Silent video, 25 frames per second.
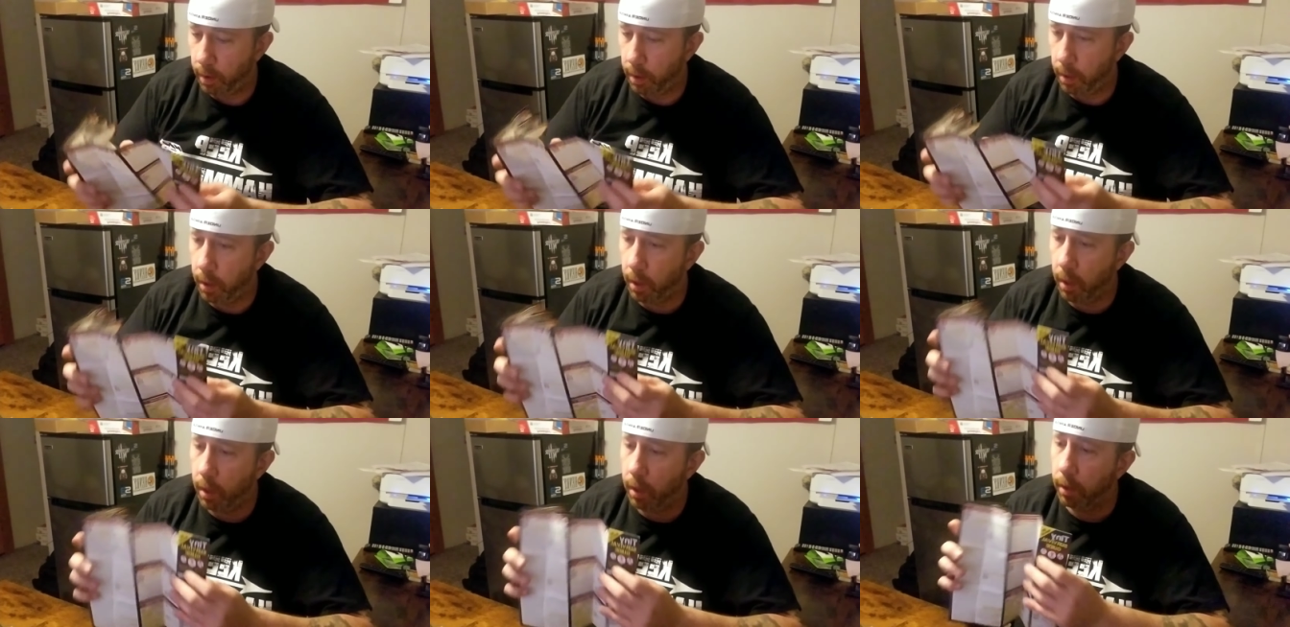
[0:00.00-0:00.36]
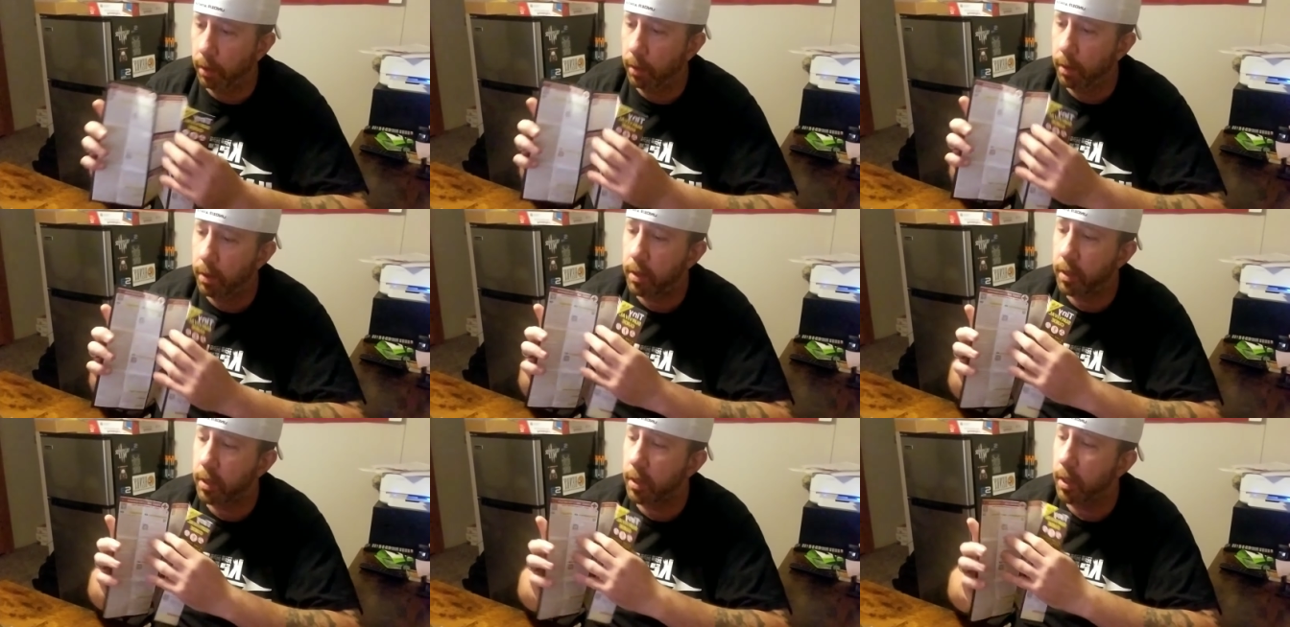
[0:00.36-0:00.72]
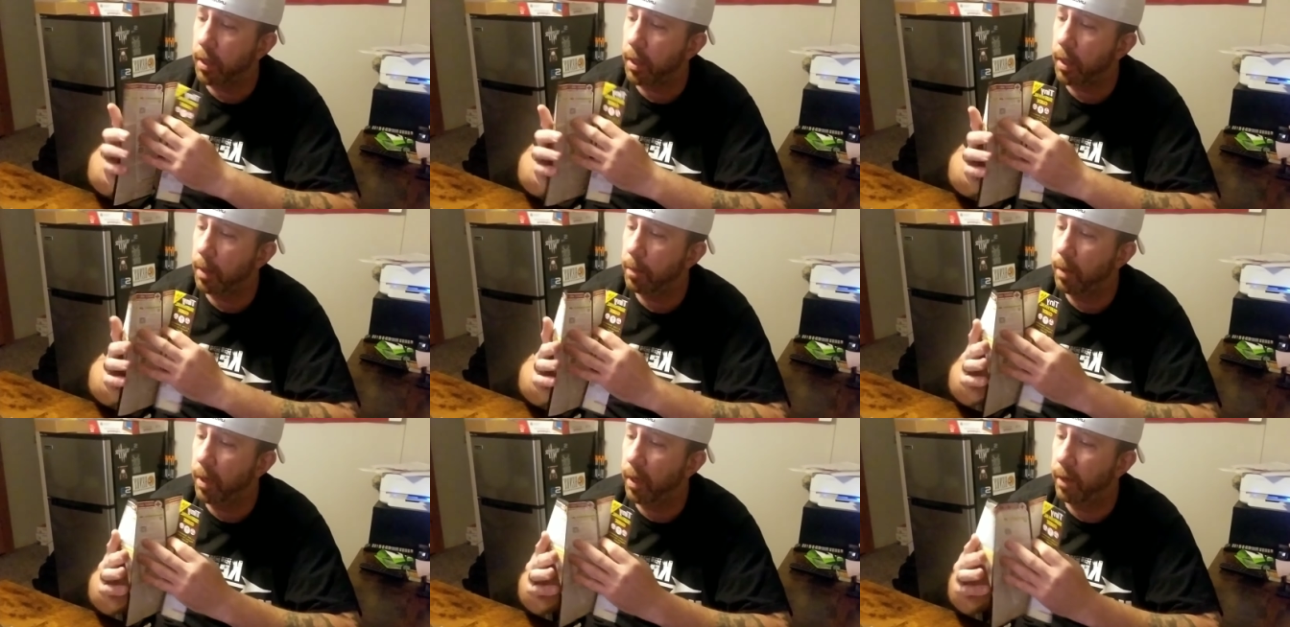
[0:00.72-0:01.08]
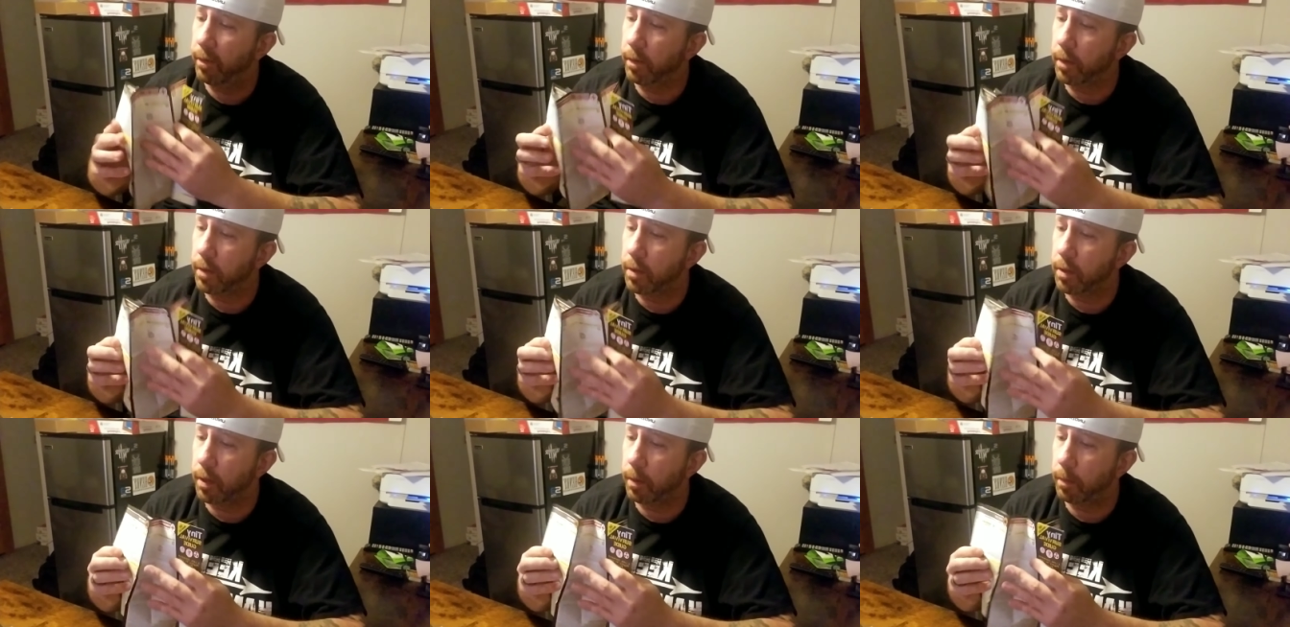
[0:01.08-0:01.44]
it looks like I'm
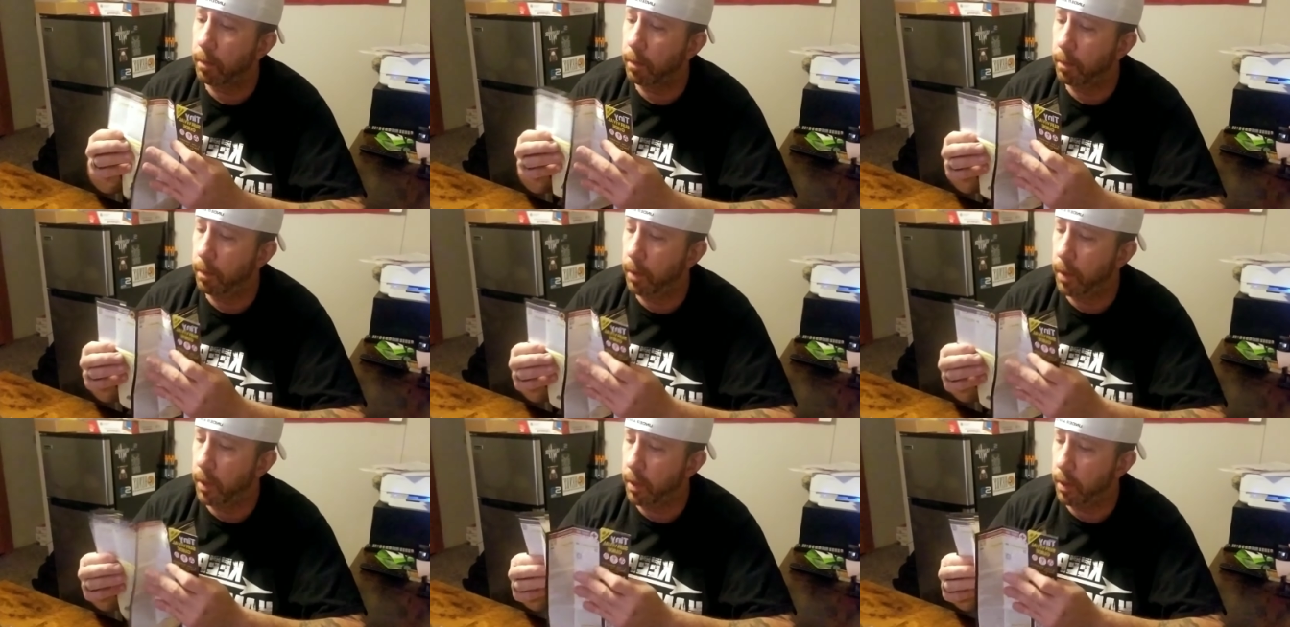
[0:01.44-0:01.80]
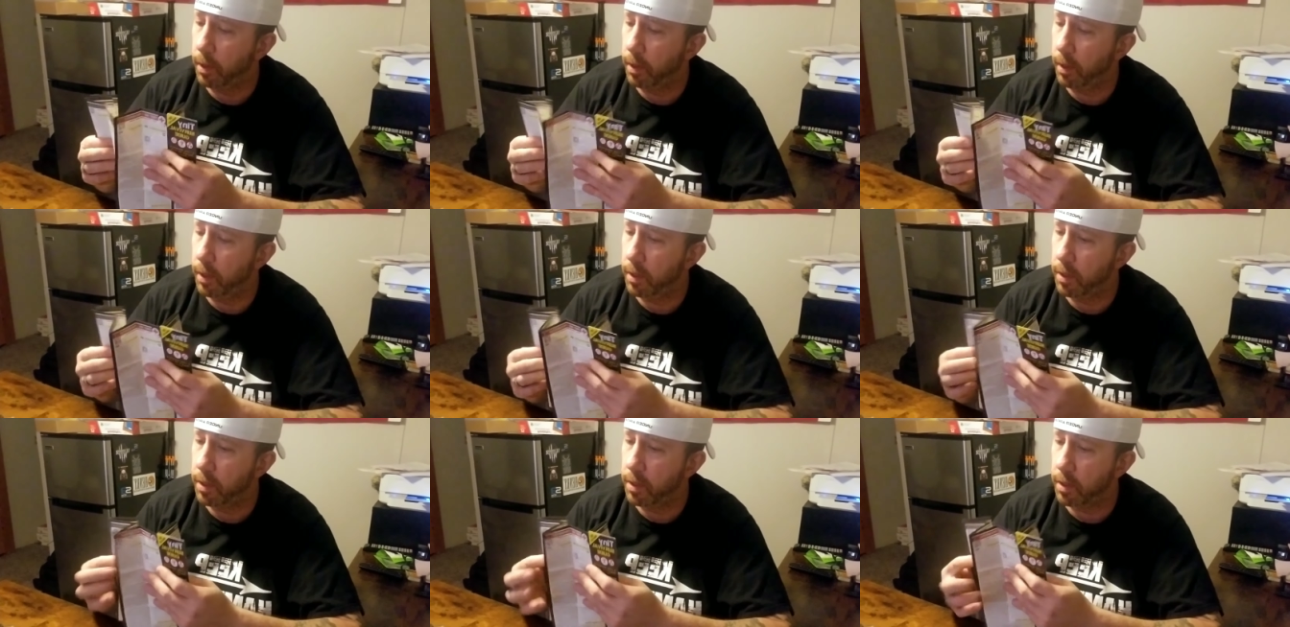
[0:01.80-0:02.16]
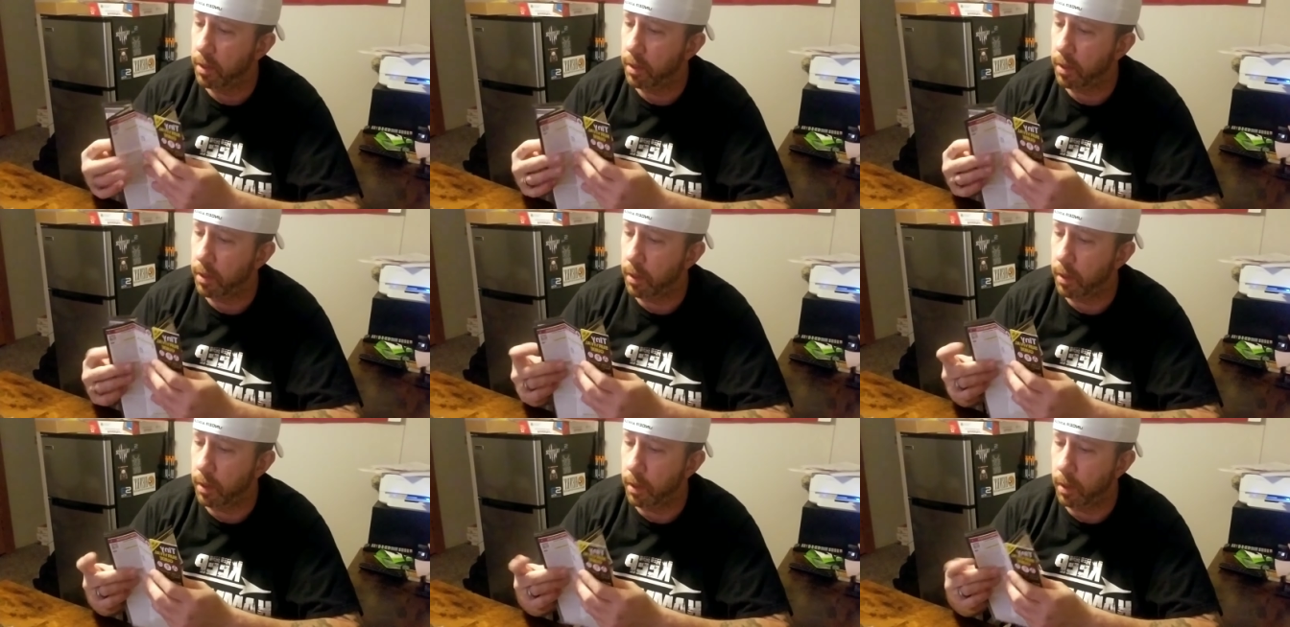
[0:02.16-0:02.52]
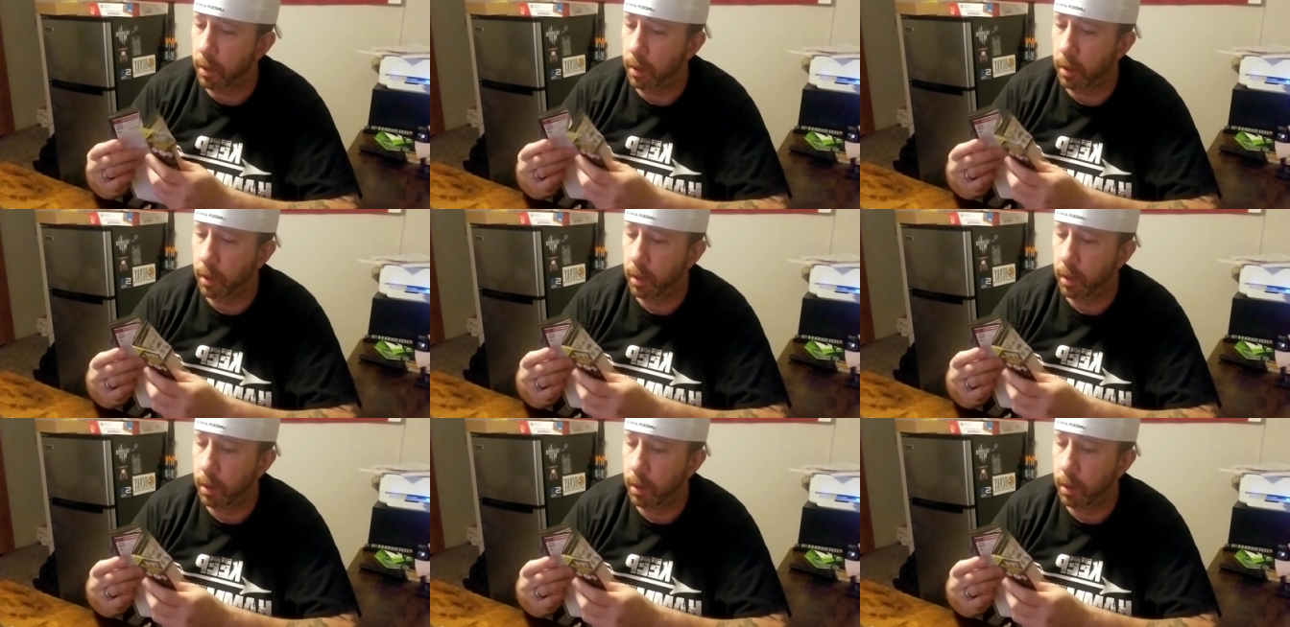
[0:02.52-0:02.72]
having trouble, but it's just the